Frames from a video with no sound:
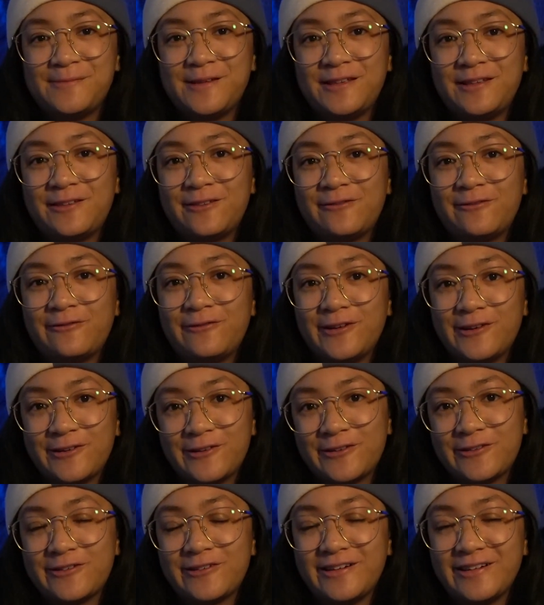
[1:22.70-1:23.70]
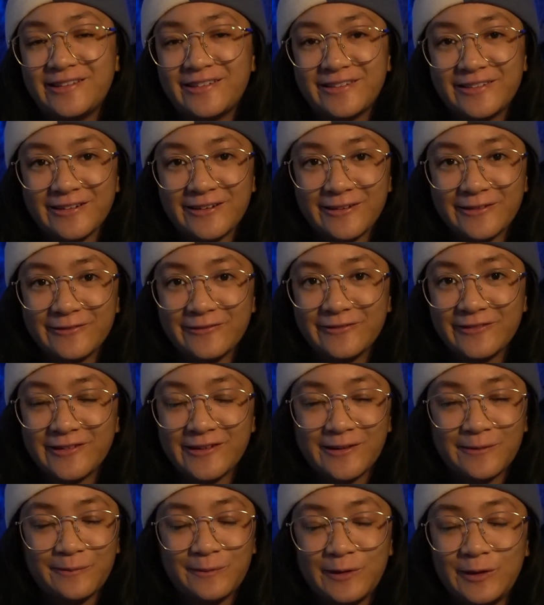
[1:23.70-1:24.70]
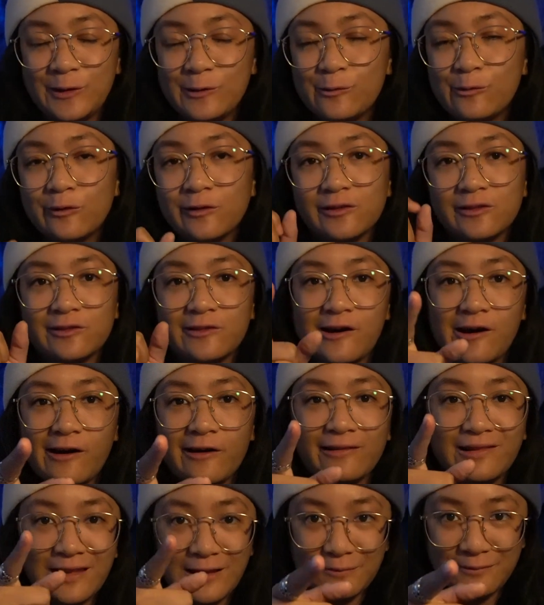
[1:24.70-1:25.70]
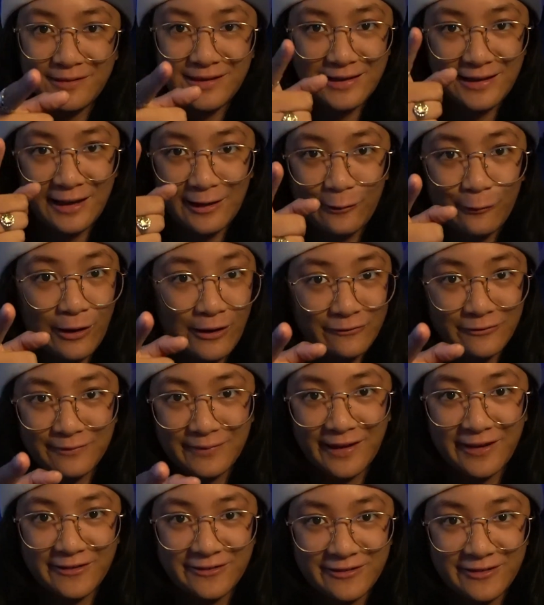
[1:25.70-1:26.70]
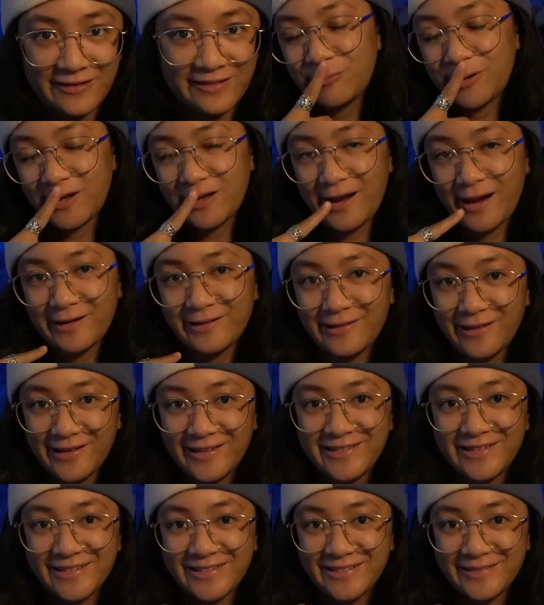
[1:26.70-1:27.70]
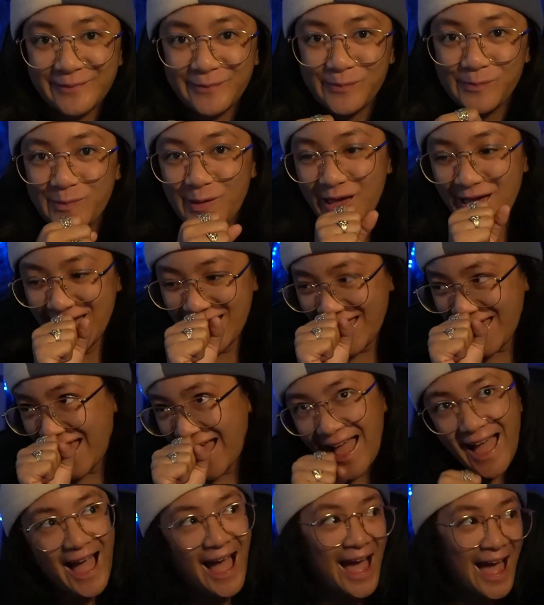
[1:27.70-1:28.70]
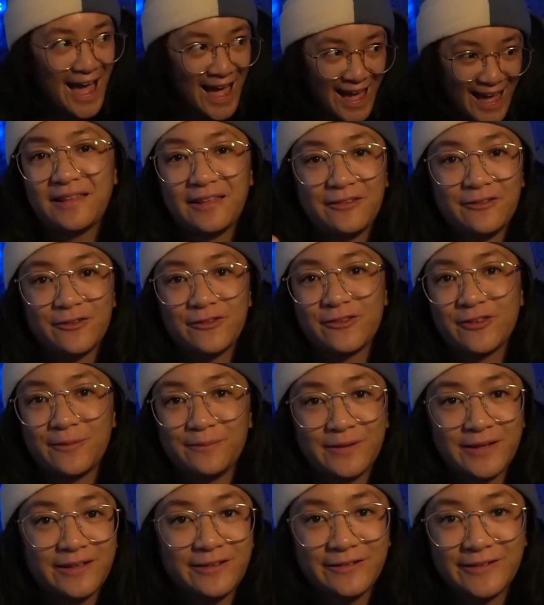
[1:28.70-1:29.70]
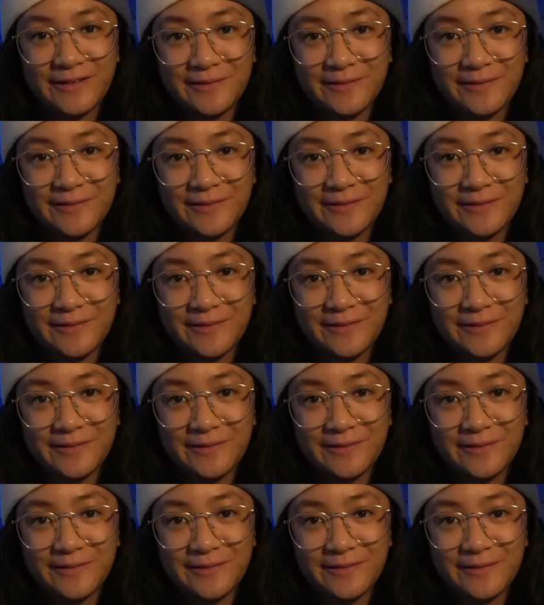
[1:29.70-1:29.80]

me fier straight stuff. You will not let me get away from that. But I kind of like it. Let's just jump into